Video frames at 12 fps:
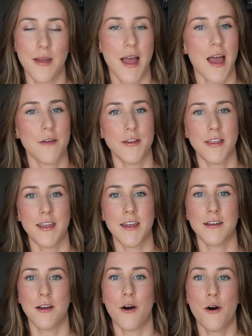
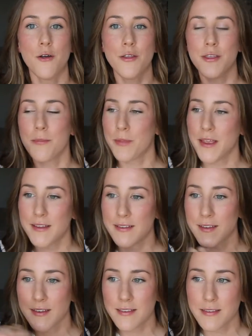Everything, all the
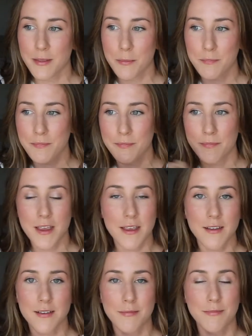places, the
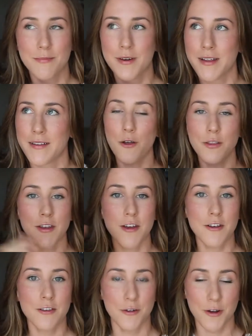keys, what, all the
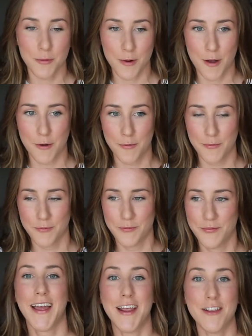ducks are in a row.
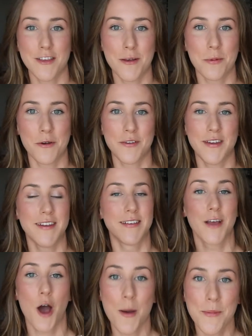Insect protein
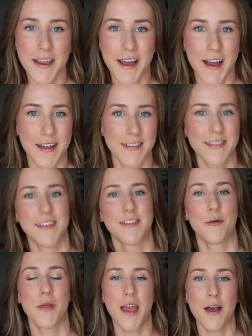is coming, guys,
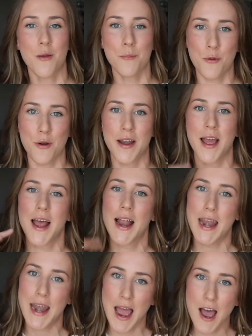so get on board
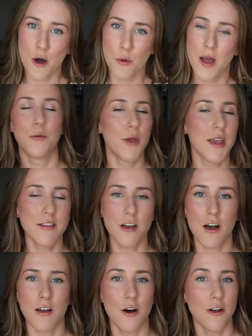now. We could
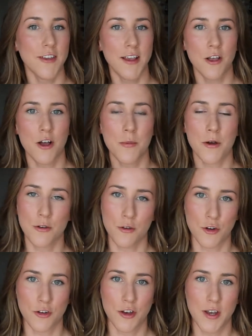talk all day long about
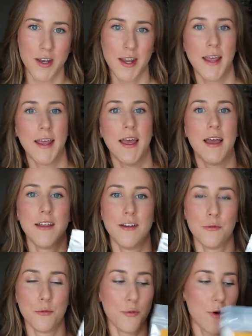nutrition, and
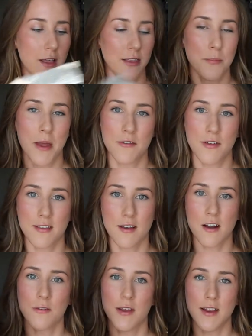what the benefits
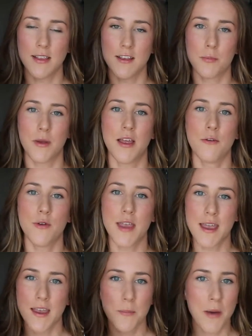are of eating these, but if we
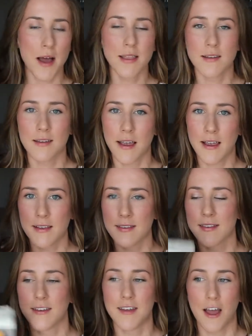can't get behind the
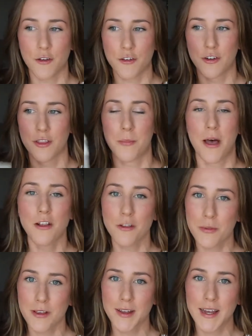taste, the texture, the
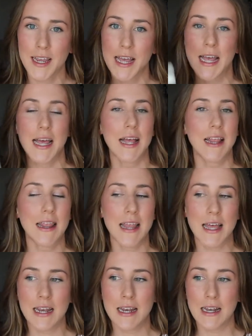palatability,
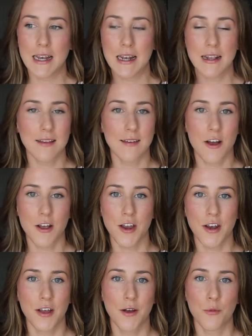then it's not
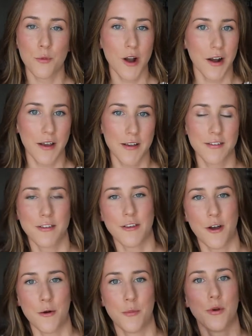gonna work.
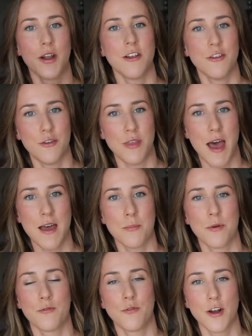So we're gonna do that,
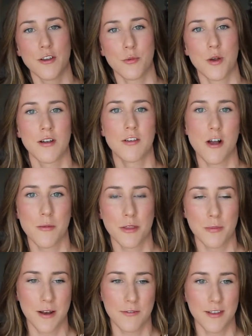but first we're gonna talk about
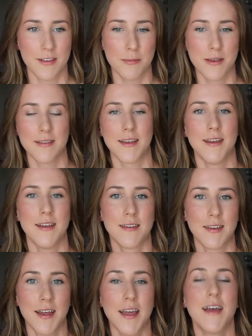the benefits because I need
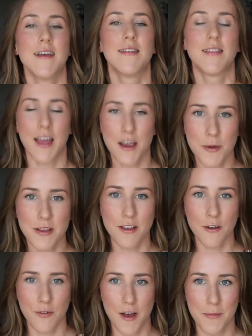to psych
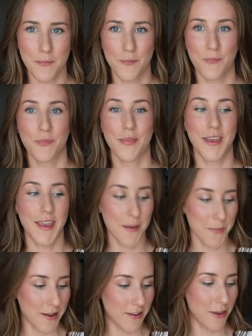myself up,
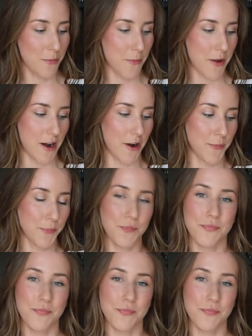get mentally prepared